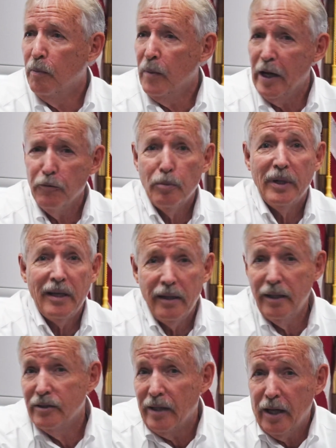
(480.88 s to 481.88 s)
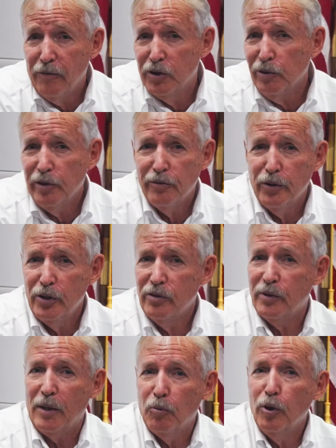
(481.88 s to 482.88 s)
Everybody needs to have
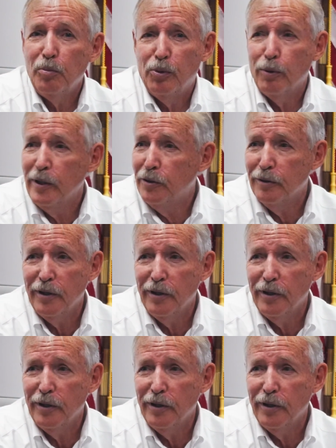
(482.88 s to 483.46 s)
deliveries at one point or